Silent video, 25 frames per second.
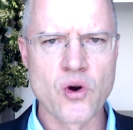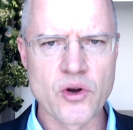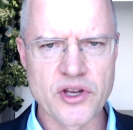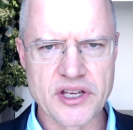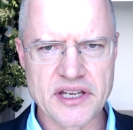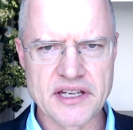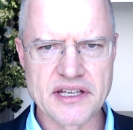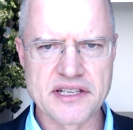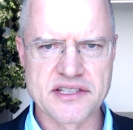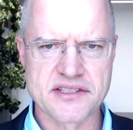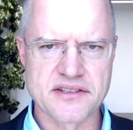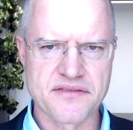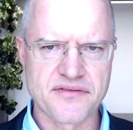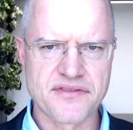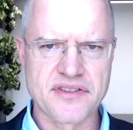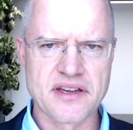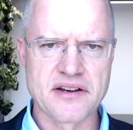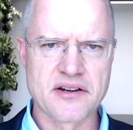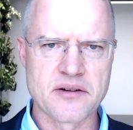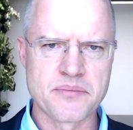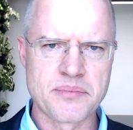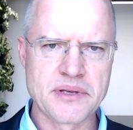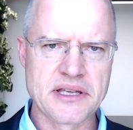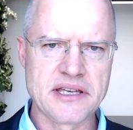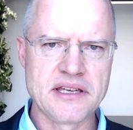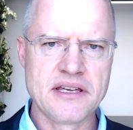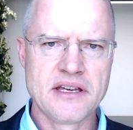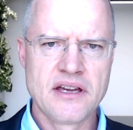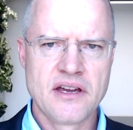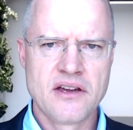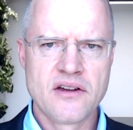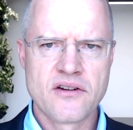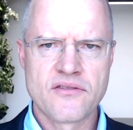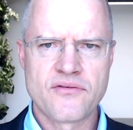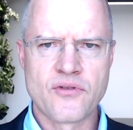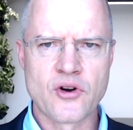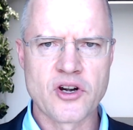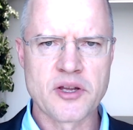years of therapy,
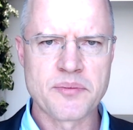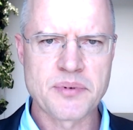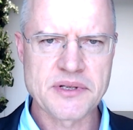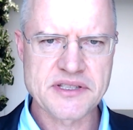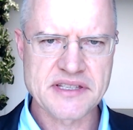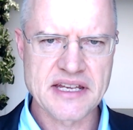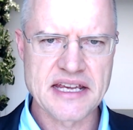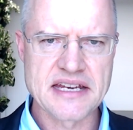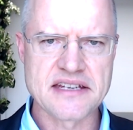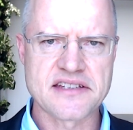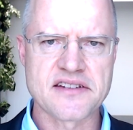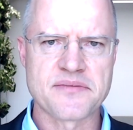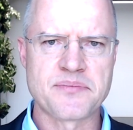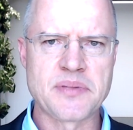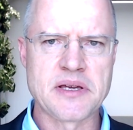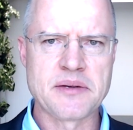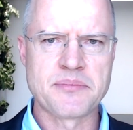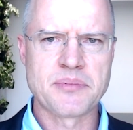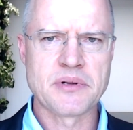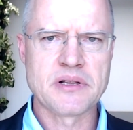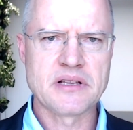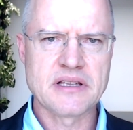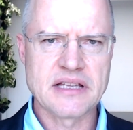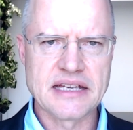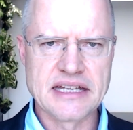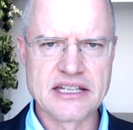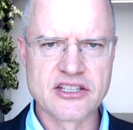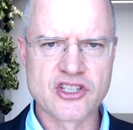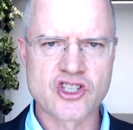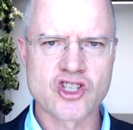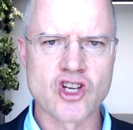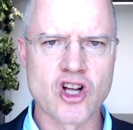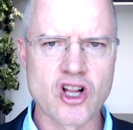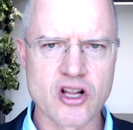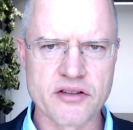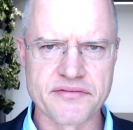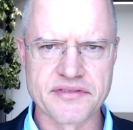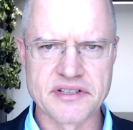40% of people
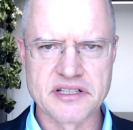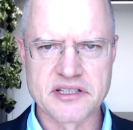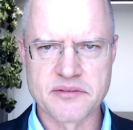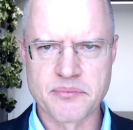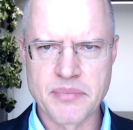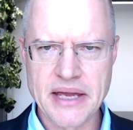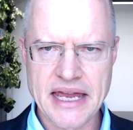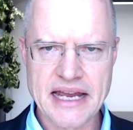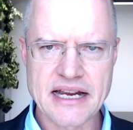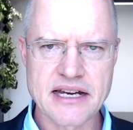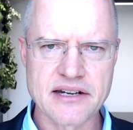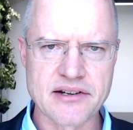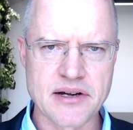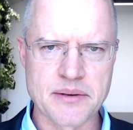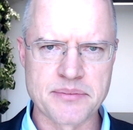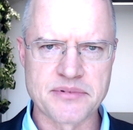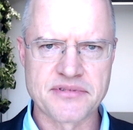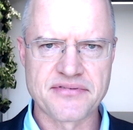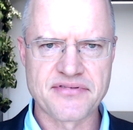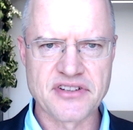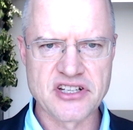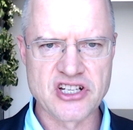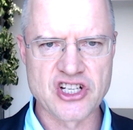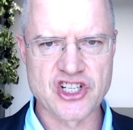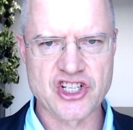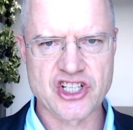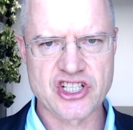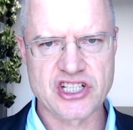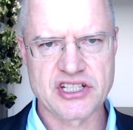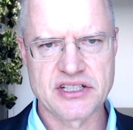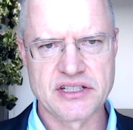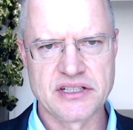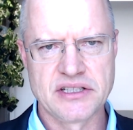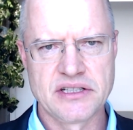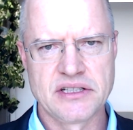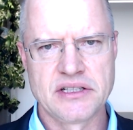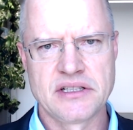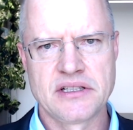insolvent, bankrupt, finished.
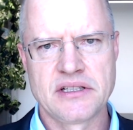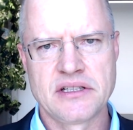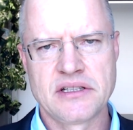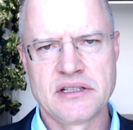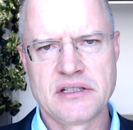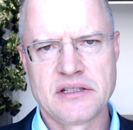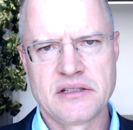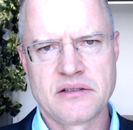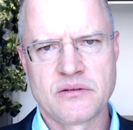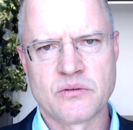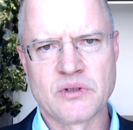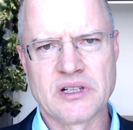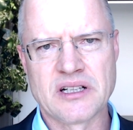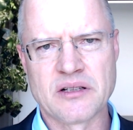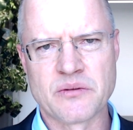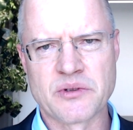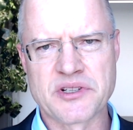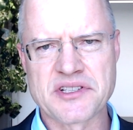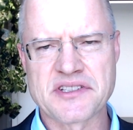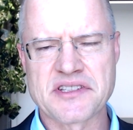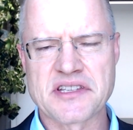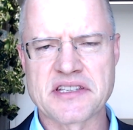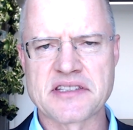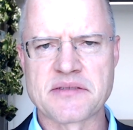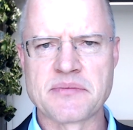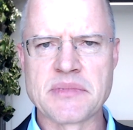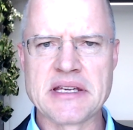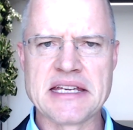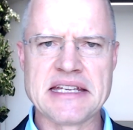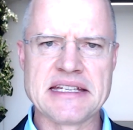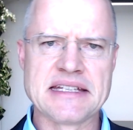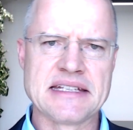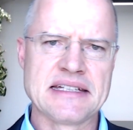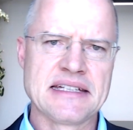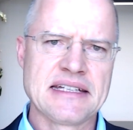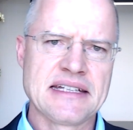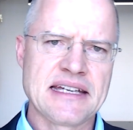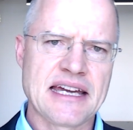Well, what does this
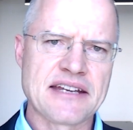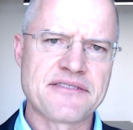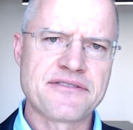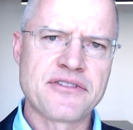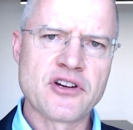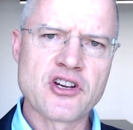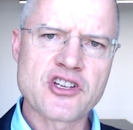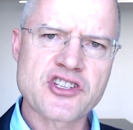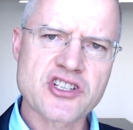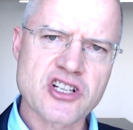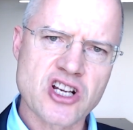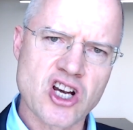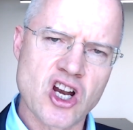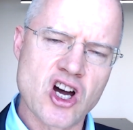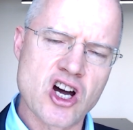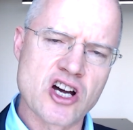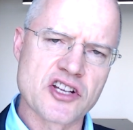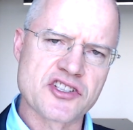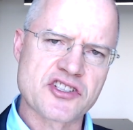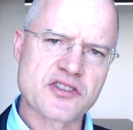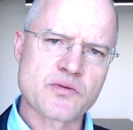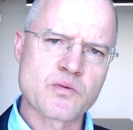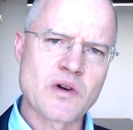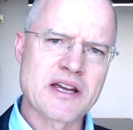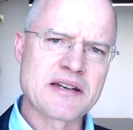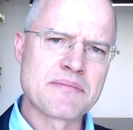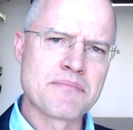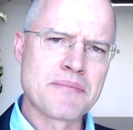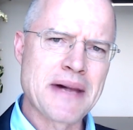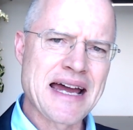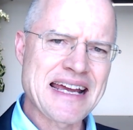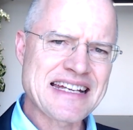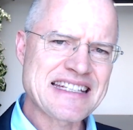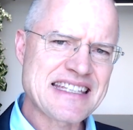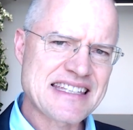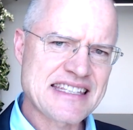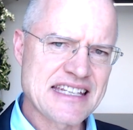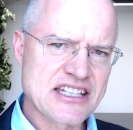mean? At first glance, one
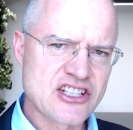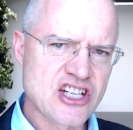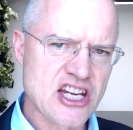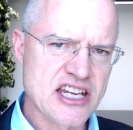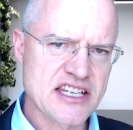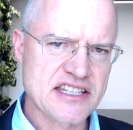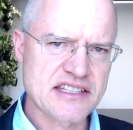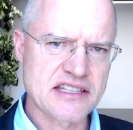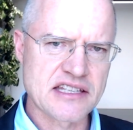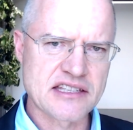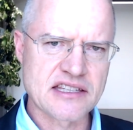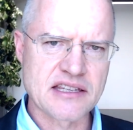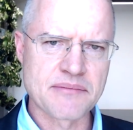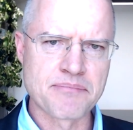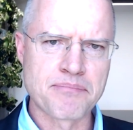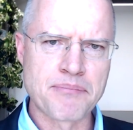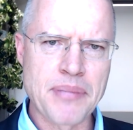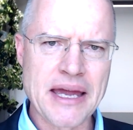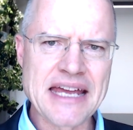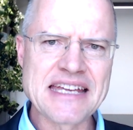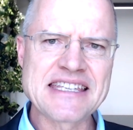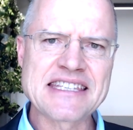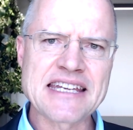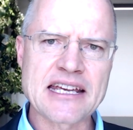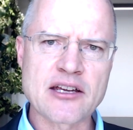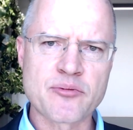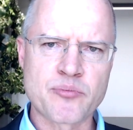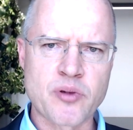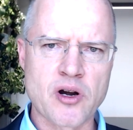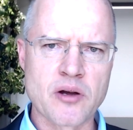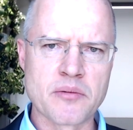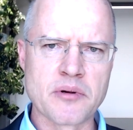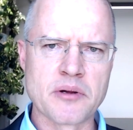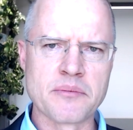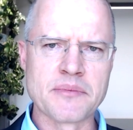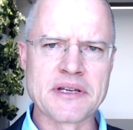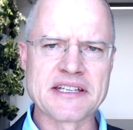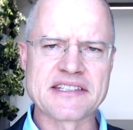might suggest that the basic
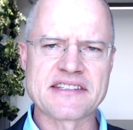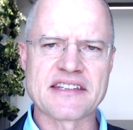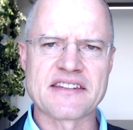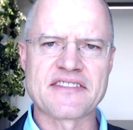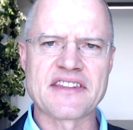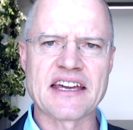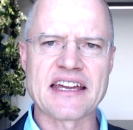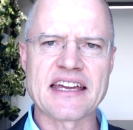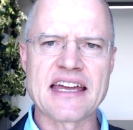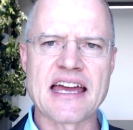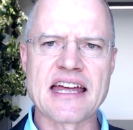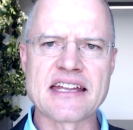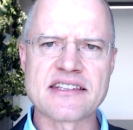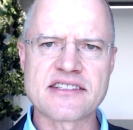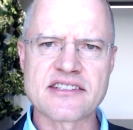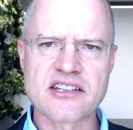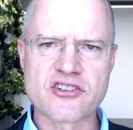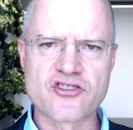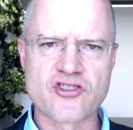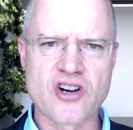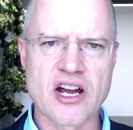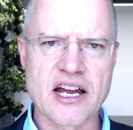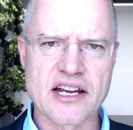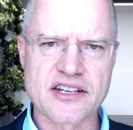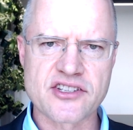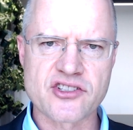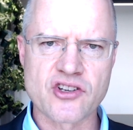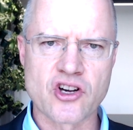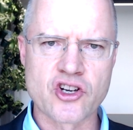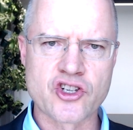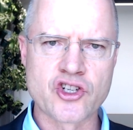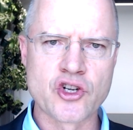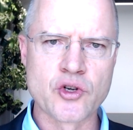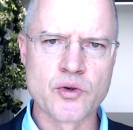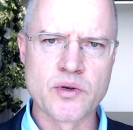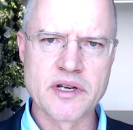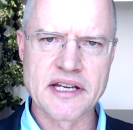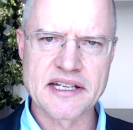problem is that the cancer drugs are
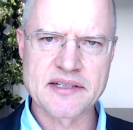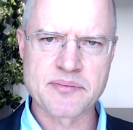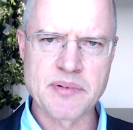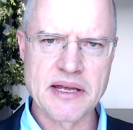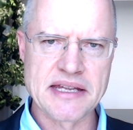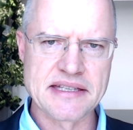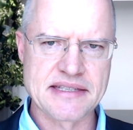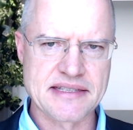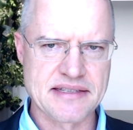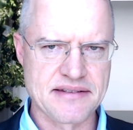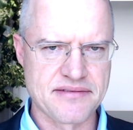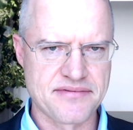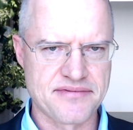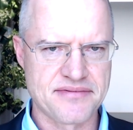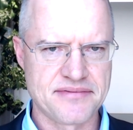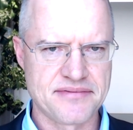too expensive.